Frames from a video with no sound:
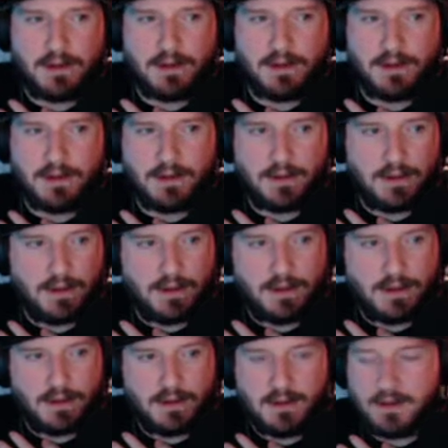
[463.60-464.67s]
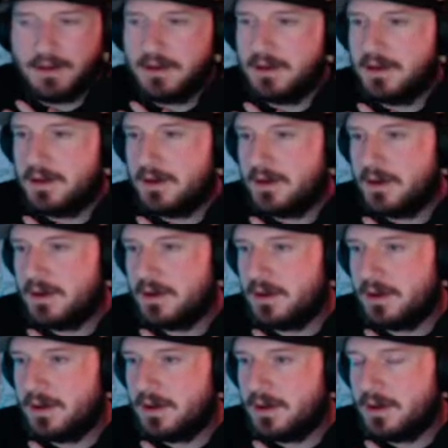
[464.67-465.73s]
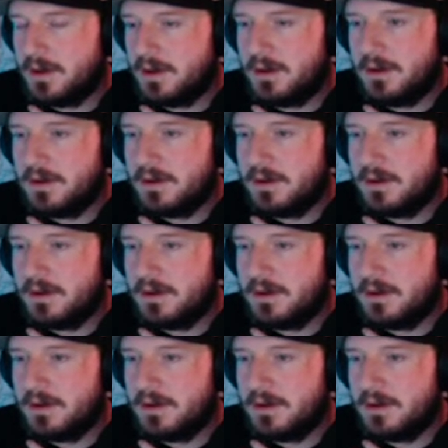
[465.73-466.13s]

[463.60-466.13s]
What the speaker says: Nothing is said.